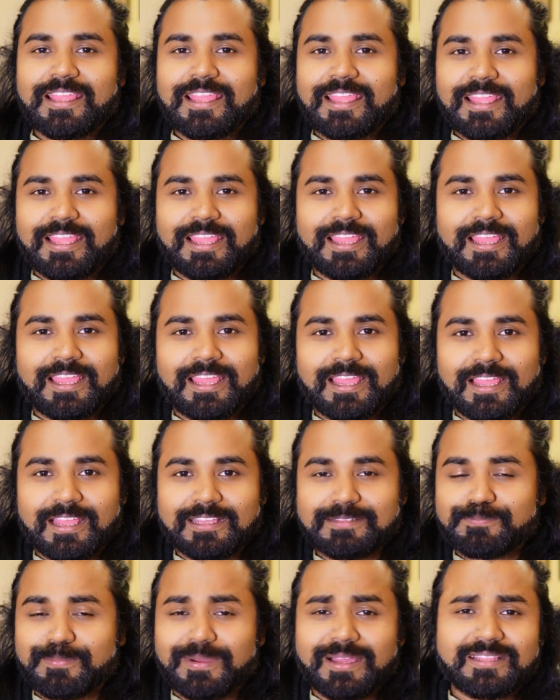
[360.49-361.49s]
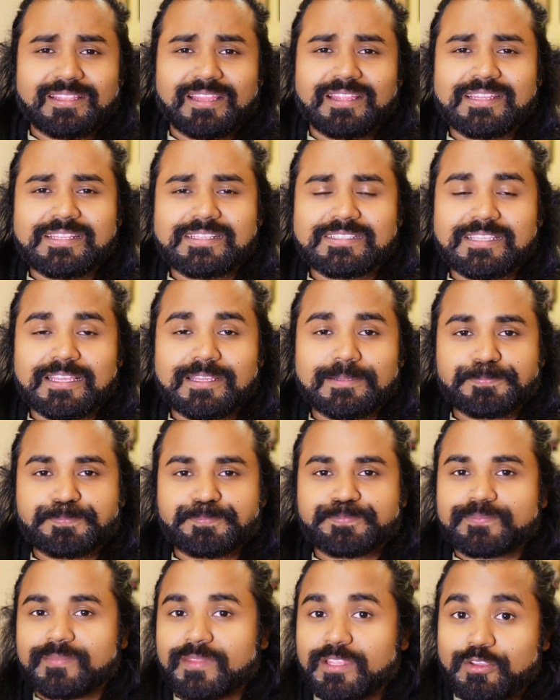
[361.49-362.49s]
padhanisa,
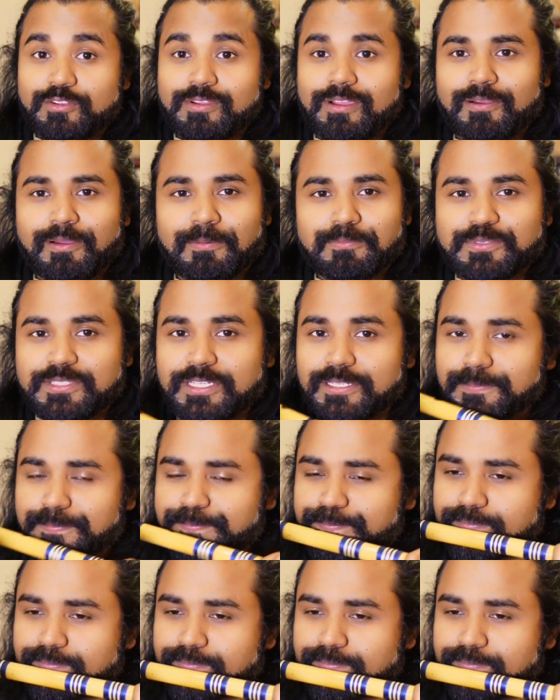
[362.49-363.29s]
you have observed.